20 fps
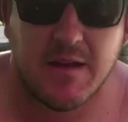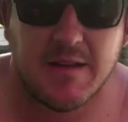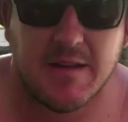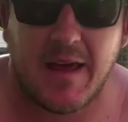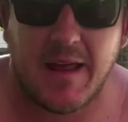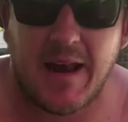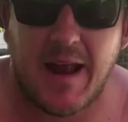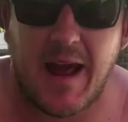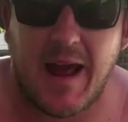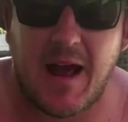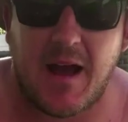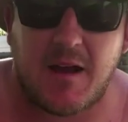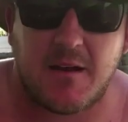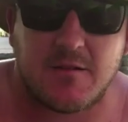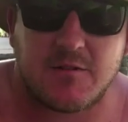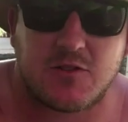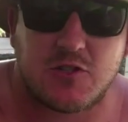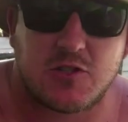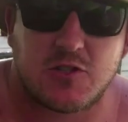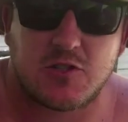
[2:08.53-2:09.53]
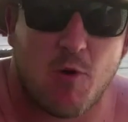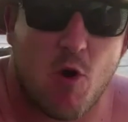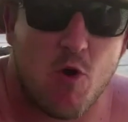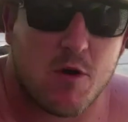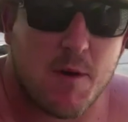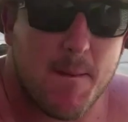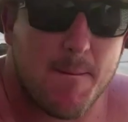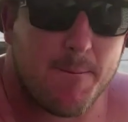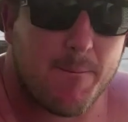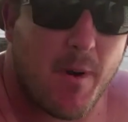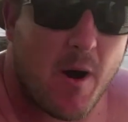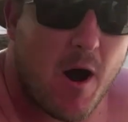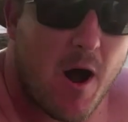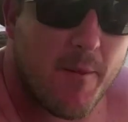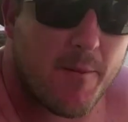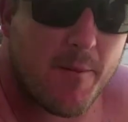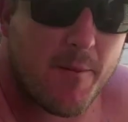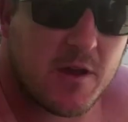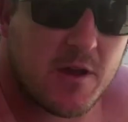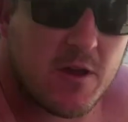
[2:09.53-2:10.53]
That Al's Smokin'
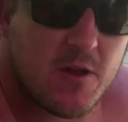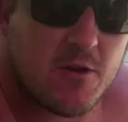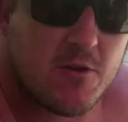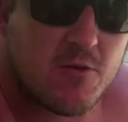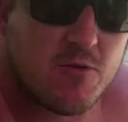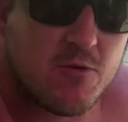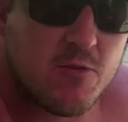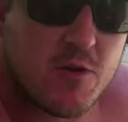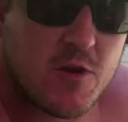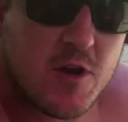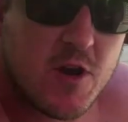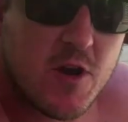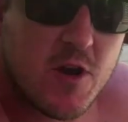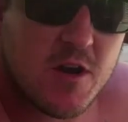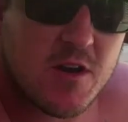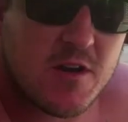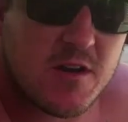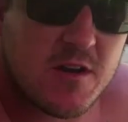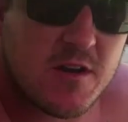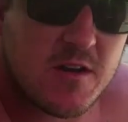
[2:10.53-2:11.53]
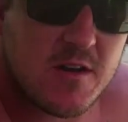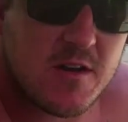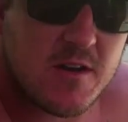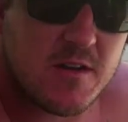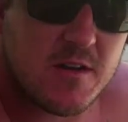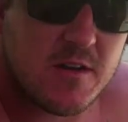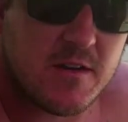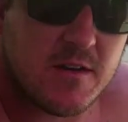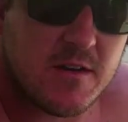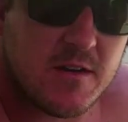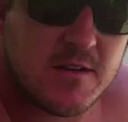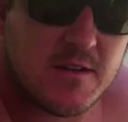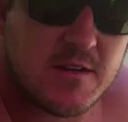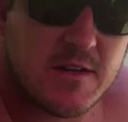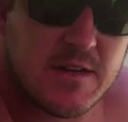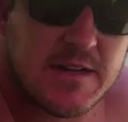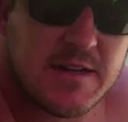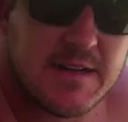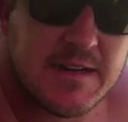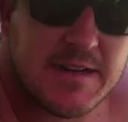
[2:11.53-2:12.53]
Barbecue. Oh,
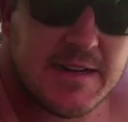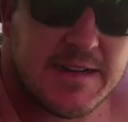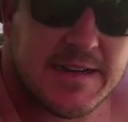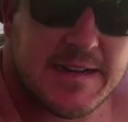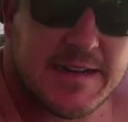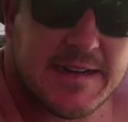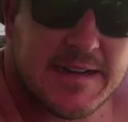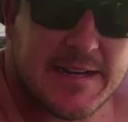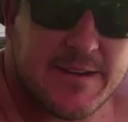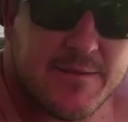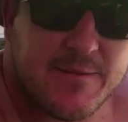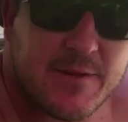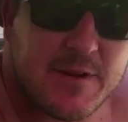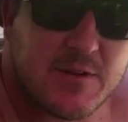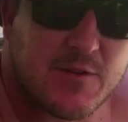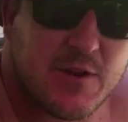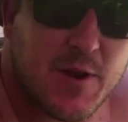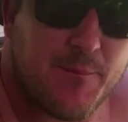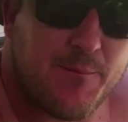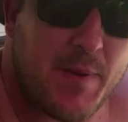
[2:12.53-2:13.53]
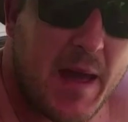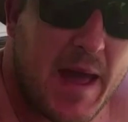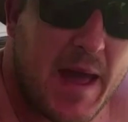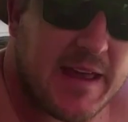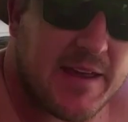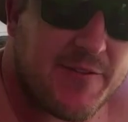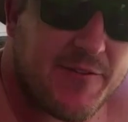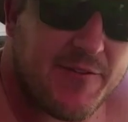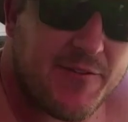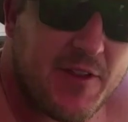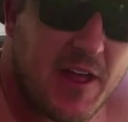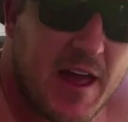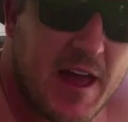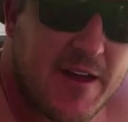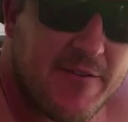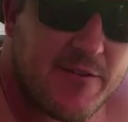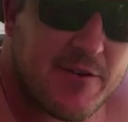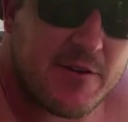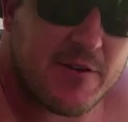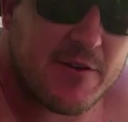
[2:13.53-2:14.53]
we do the bacon
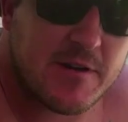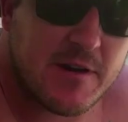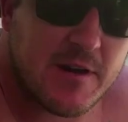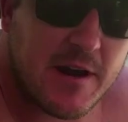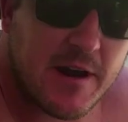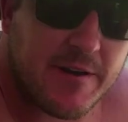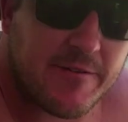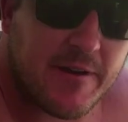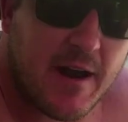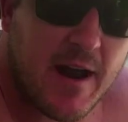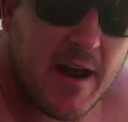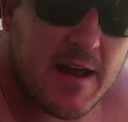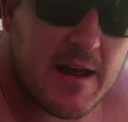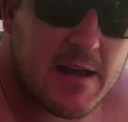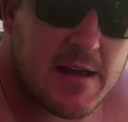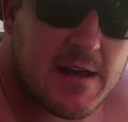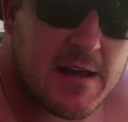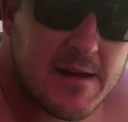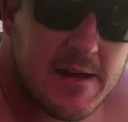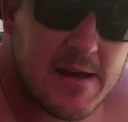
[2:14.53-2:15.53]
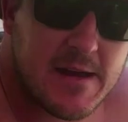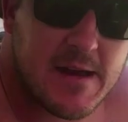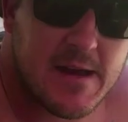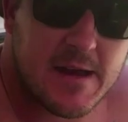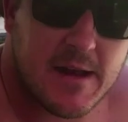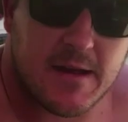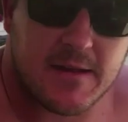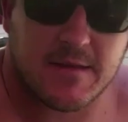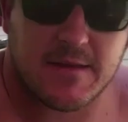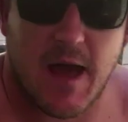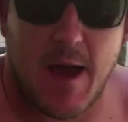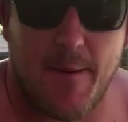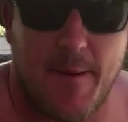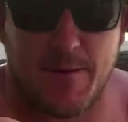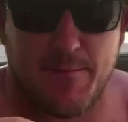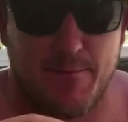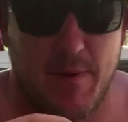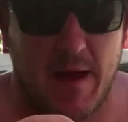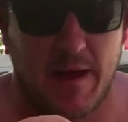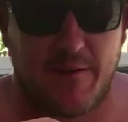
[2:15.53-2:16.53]
flavor, all right? And on top of
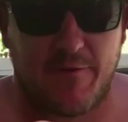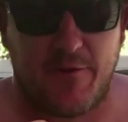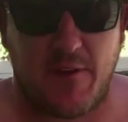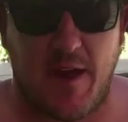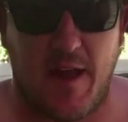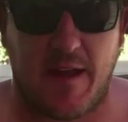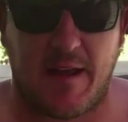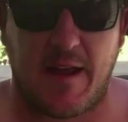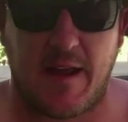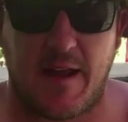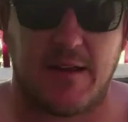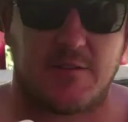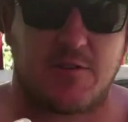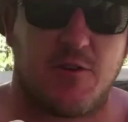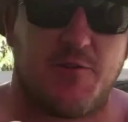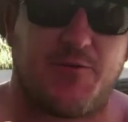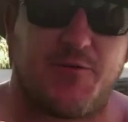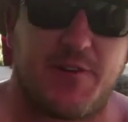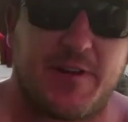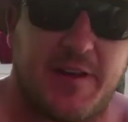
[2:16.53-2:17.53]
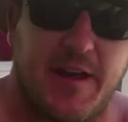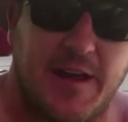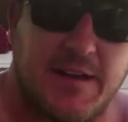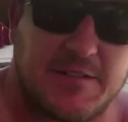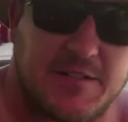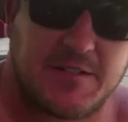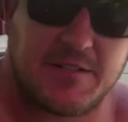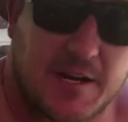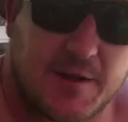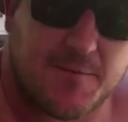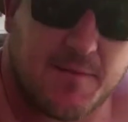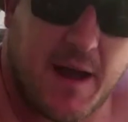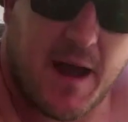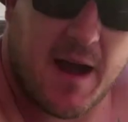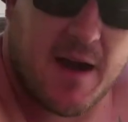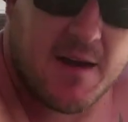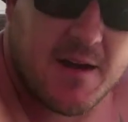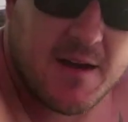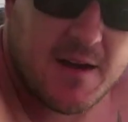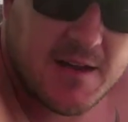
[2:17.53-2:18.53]
the bacon flavor, hey guys, don't forget, check them
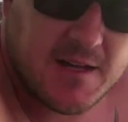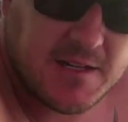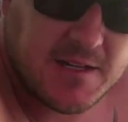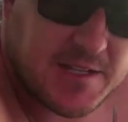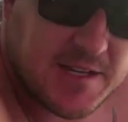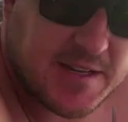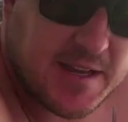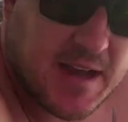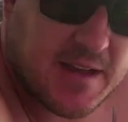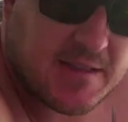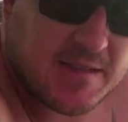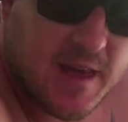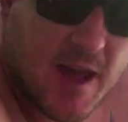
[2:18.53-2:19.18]
out. Check out